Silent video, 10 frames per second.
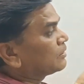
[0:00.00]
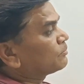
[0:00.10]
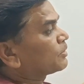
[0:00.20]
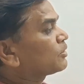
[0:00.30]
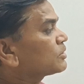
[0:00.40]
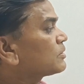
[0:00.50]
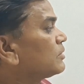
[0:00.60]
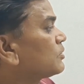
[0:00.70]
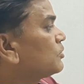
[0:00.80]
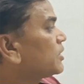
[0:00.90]
because
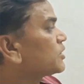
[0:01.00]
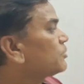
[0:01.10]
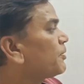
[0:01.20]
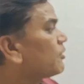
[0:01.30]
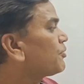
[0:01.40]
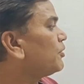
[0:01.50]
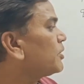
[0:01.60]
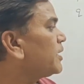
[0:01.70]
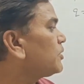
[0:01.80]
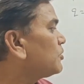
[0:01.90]
2 raised to power 4
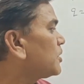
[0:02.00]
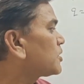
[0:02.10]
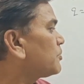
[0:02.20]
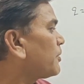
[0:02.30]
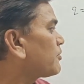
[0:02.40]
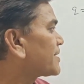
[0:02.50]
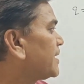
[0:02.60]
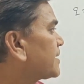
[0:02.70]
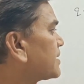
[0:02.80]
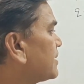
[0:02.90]
and 2 raised to power
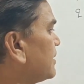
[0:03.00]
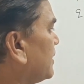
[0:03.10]
6,